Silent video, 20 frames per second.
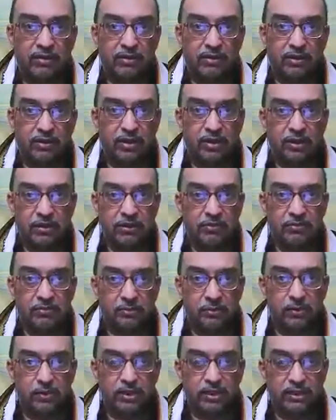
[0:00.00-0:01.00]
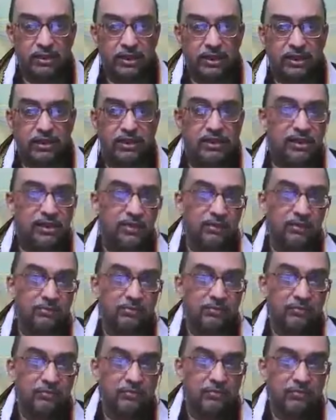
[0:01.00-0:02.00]
or more recently
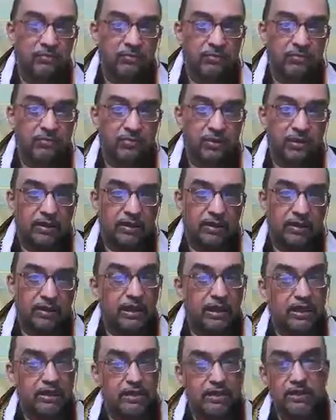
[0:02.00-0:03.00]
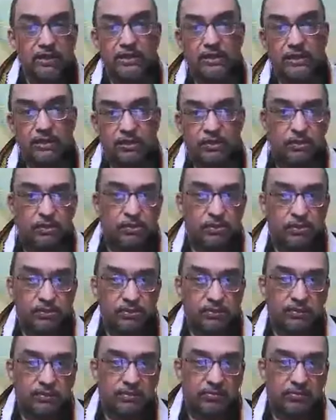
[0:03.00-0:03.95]
Nilesh Nilkantha Oak